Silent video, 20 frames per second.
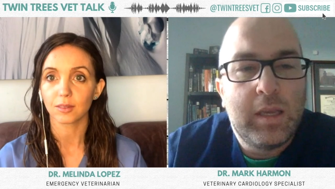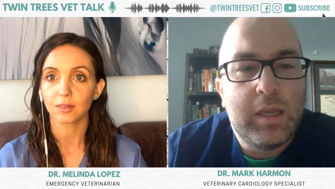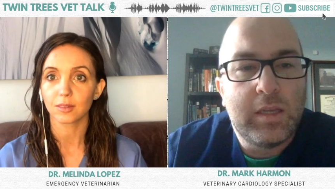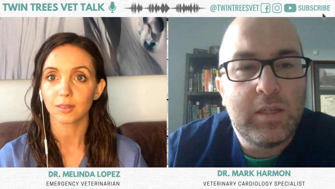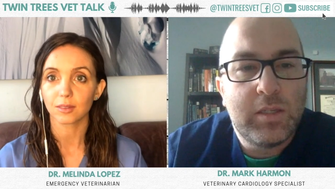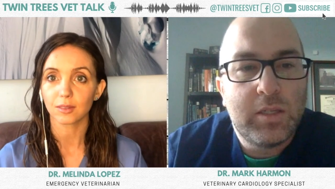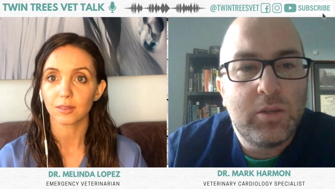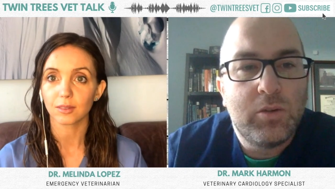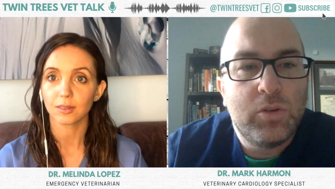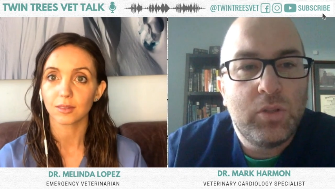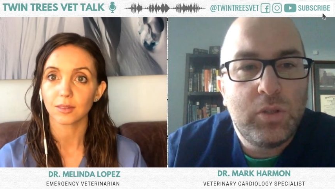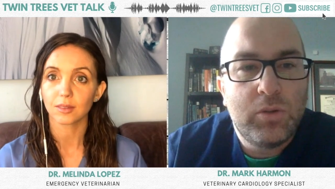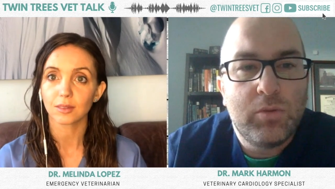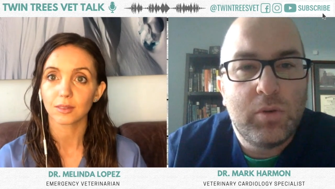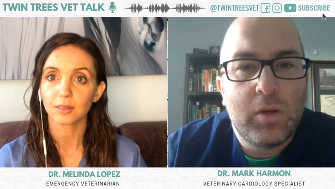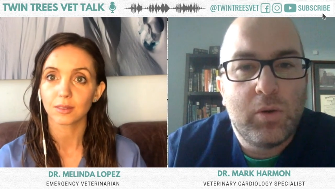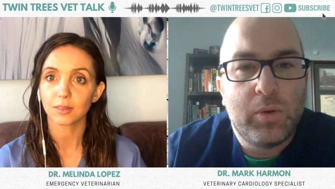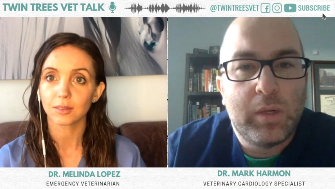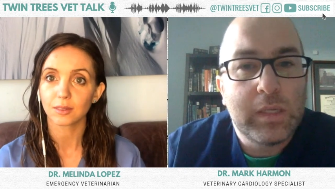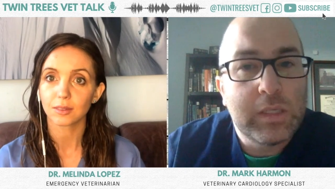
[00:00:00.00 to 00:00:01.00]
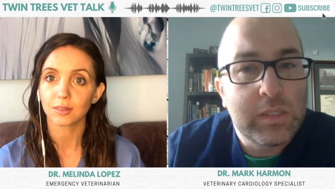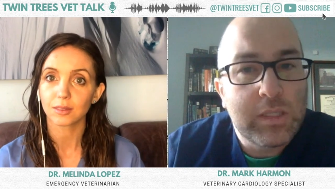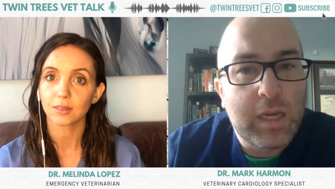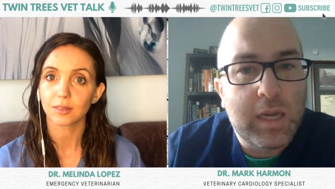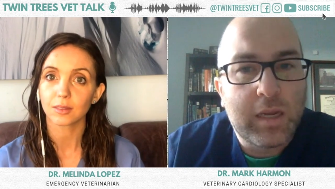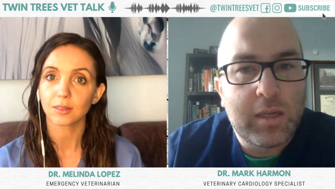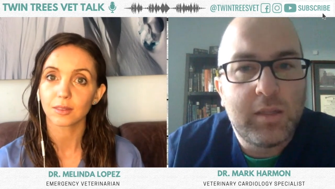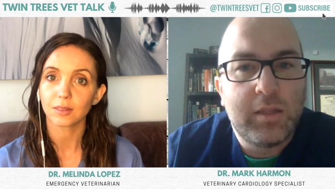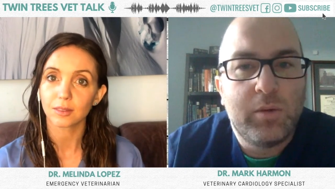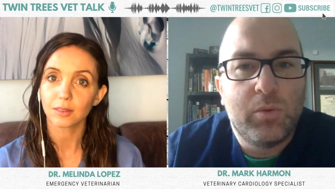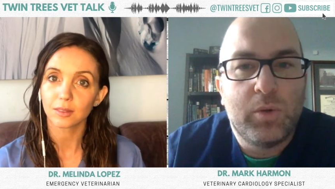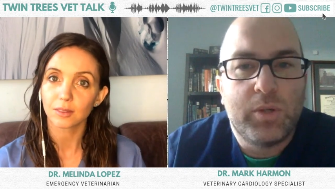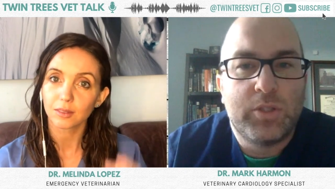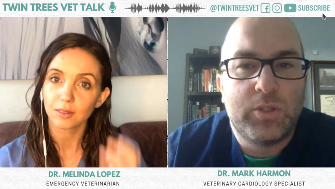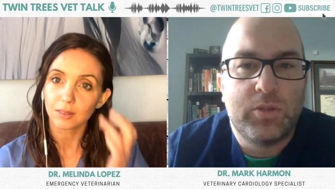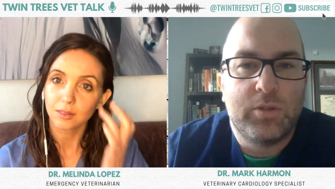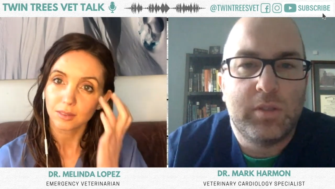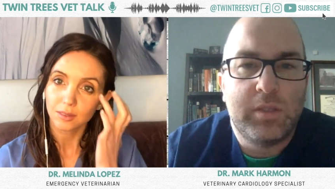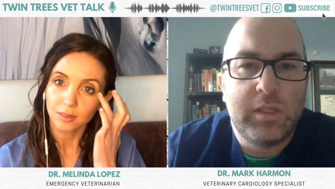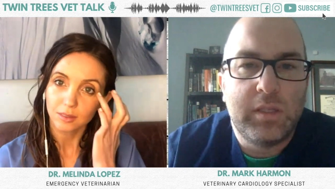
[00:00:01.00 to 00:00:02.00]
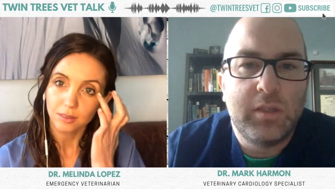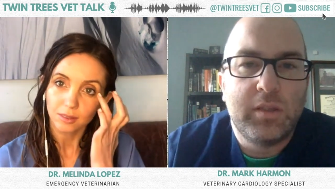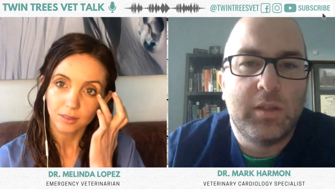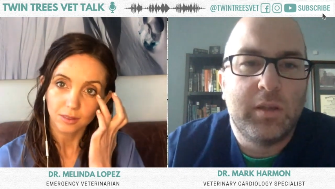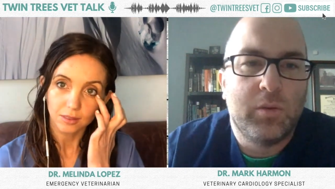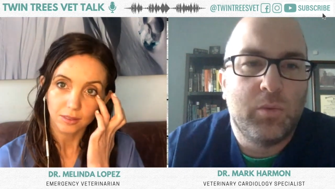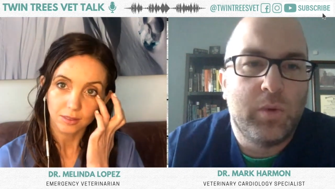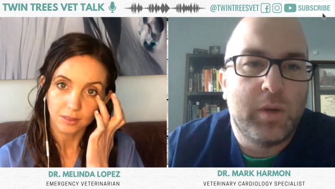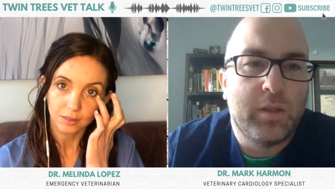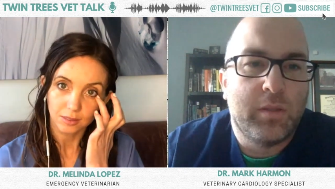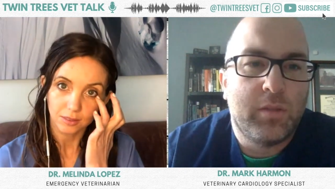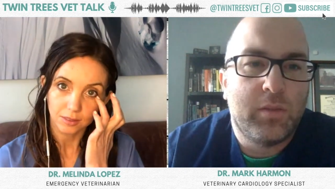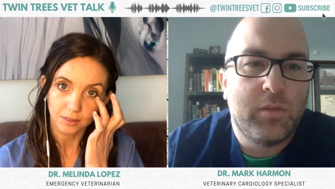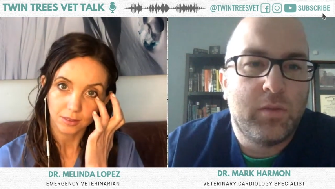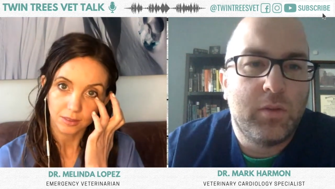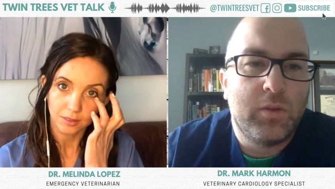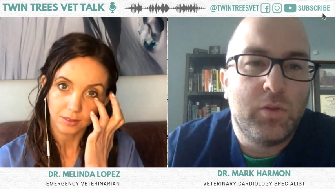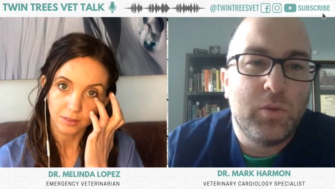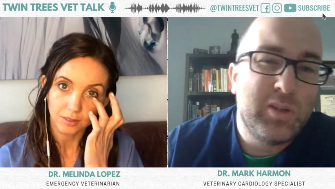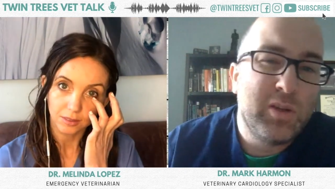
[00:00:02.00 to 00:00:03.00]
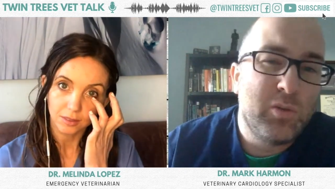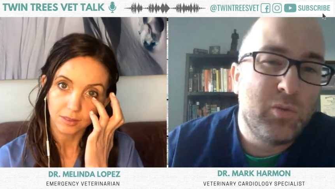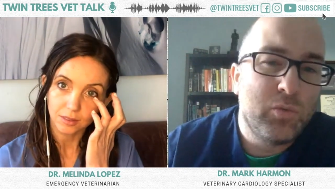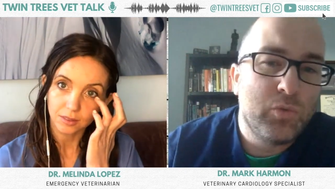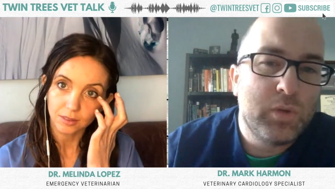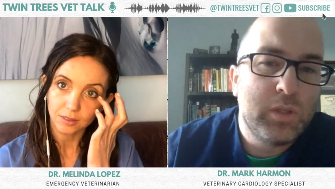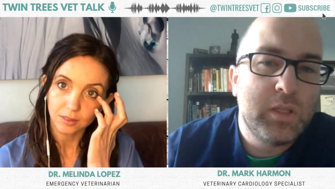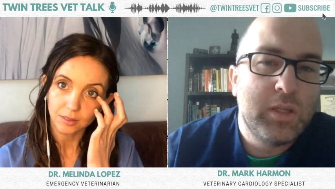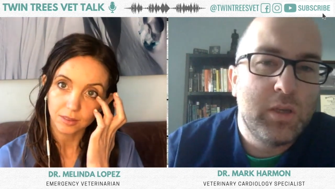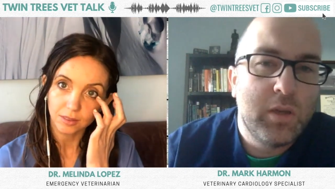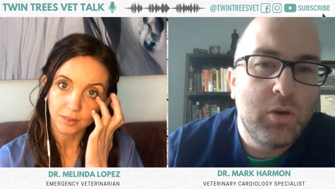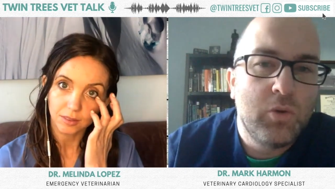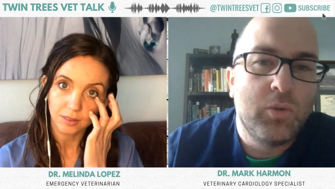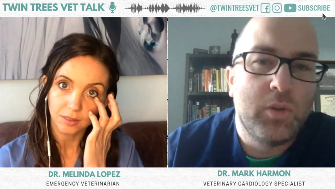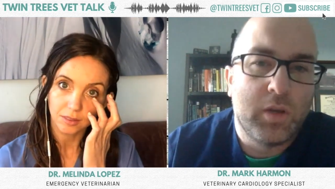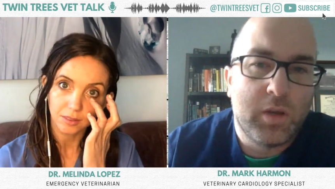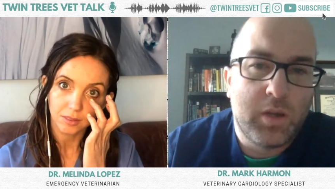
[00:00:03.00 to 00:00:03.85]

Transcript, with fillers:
Speaker 1: until you know exactly what you're dealing with, you don't really know the